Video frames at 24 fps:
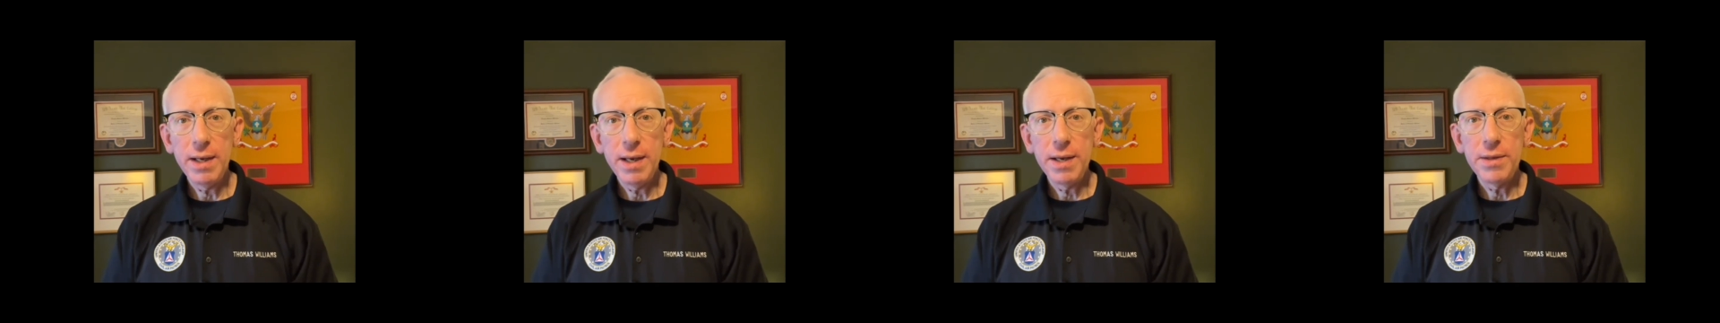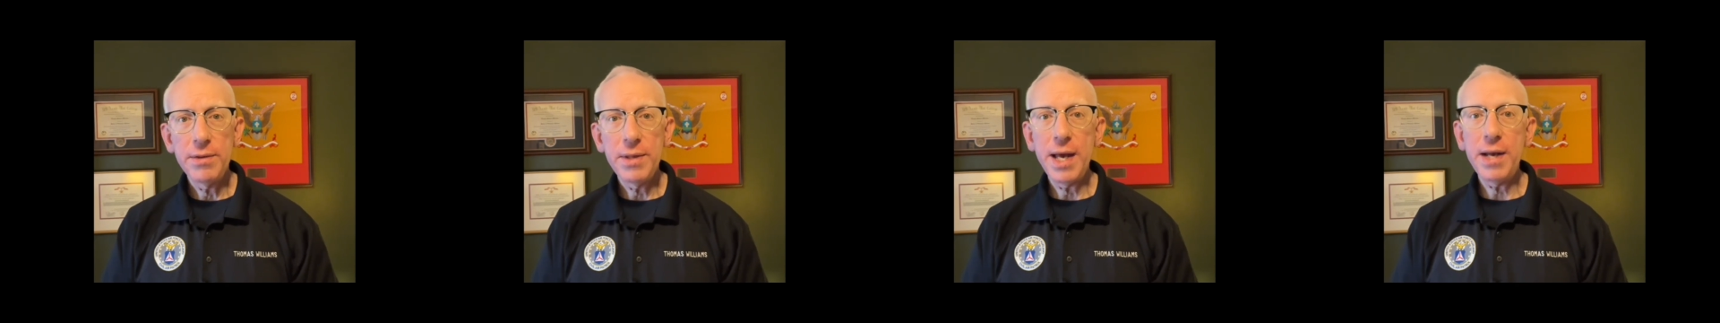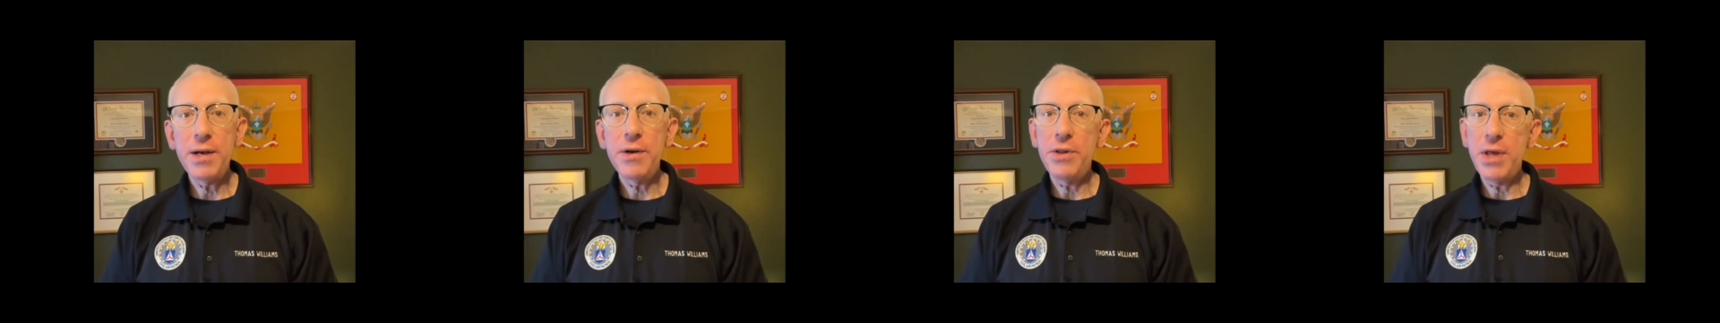
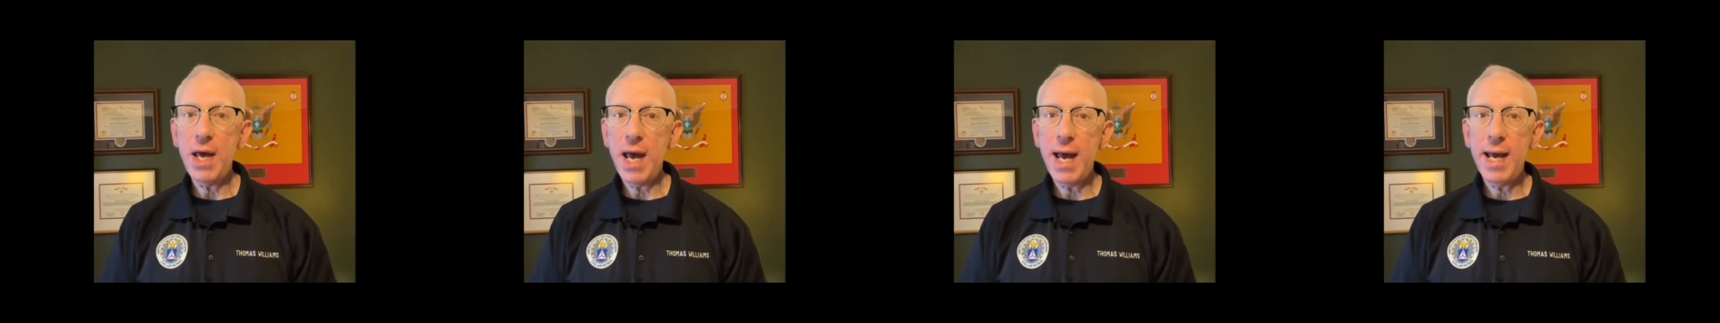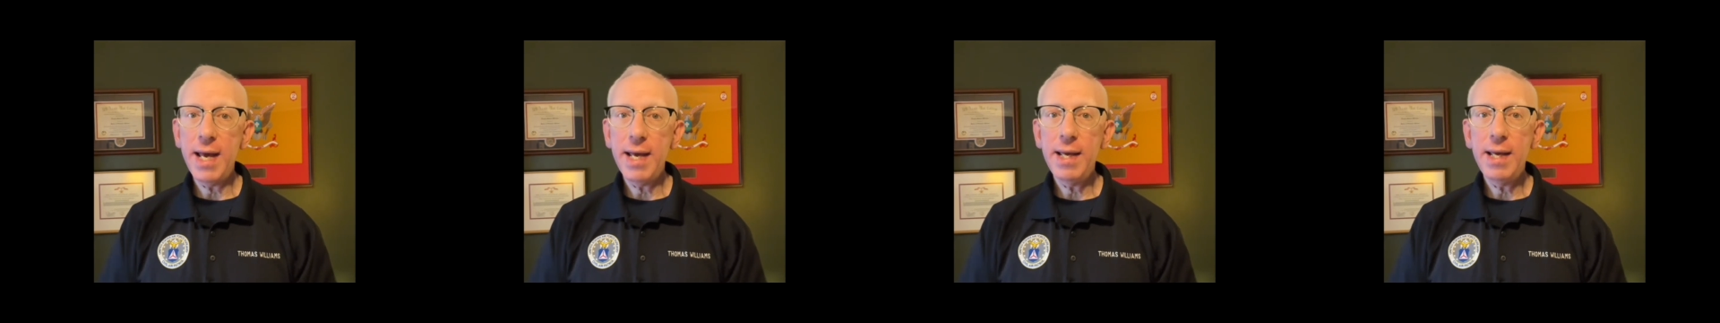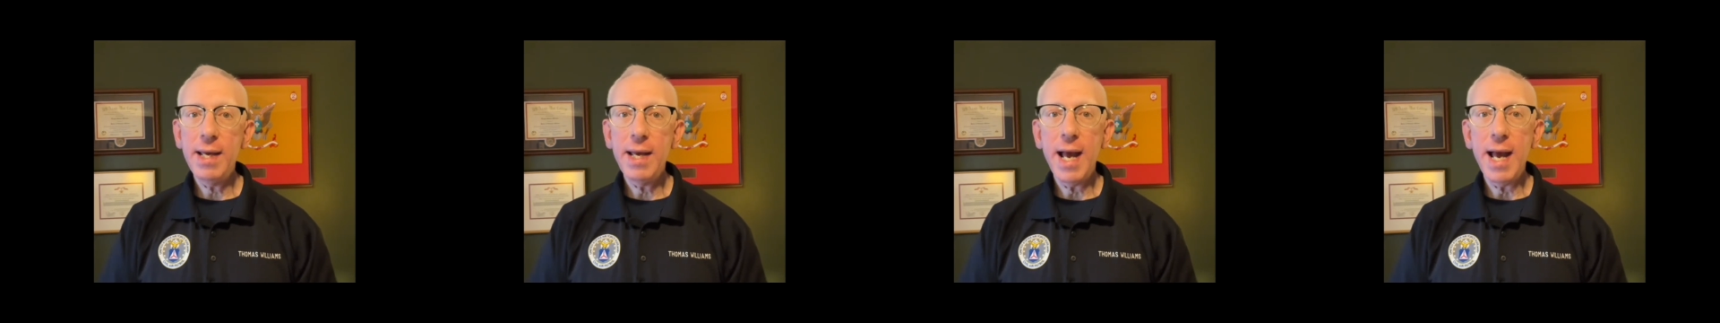that
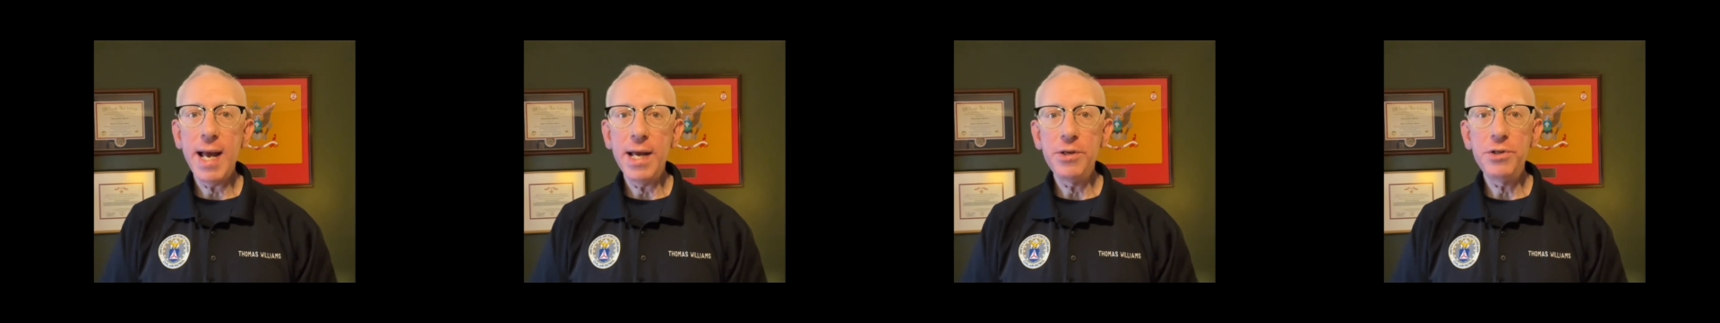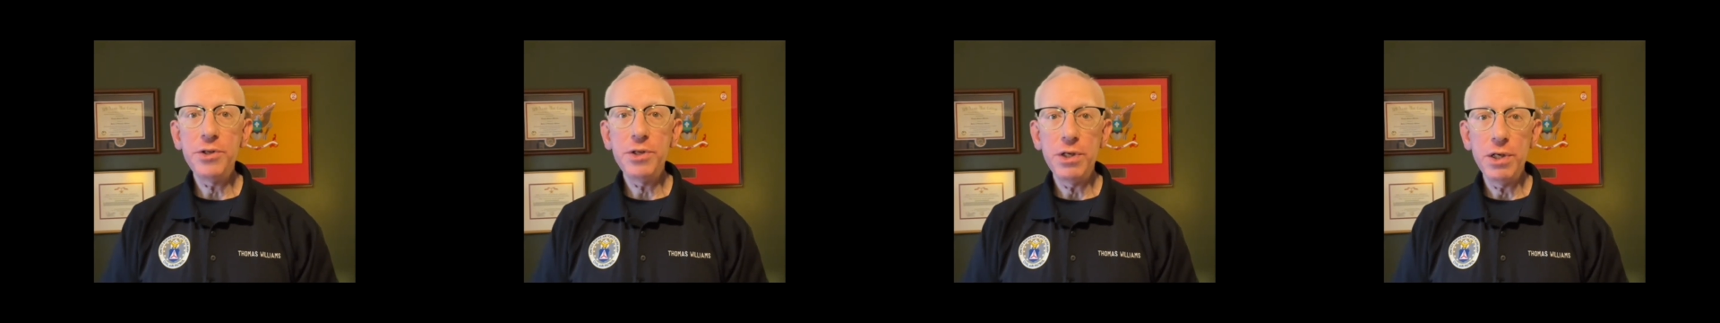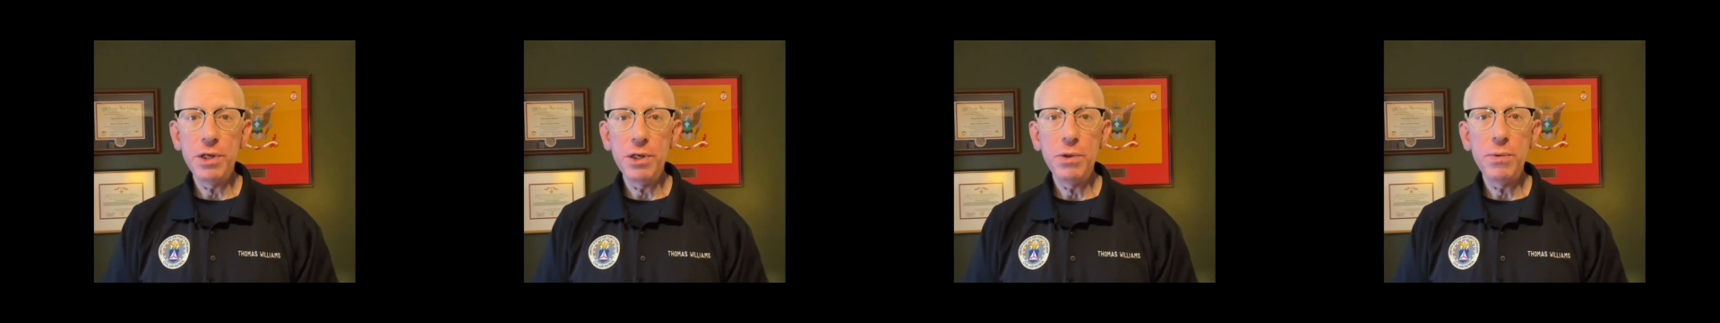they and
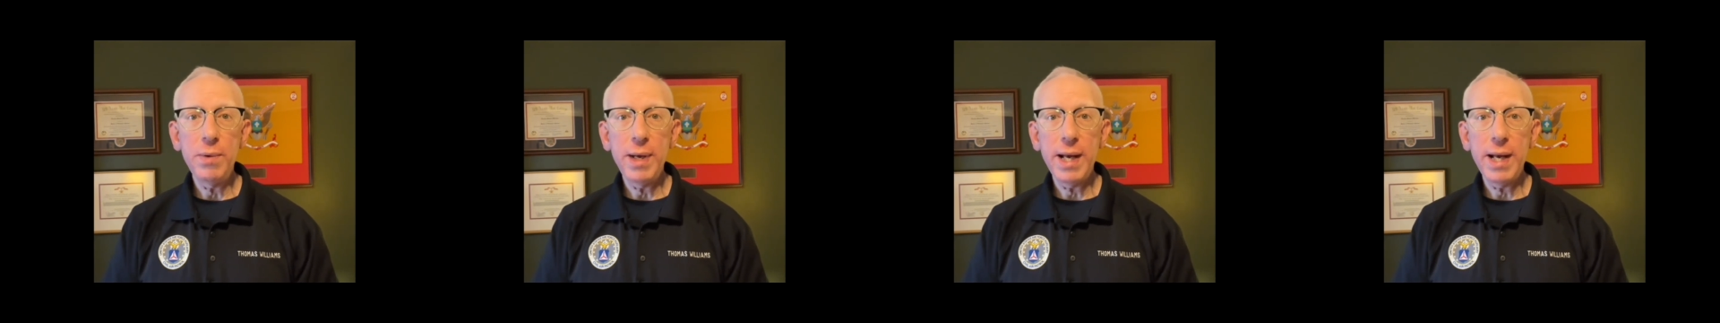you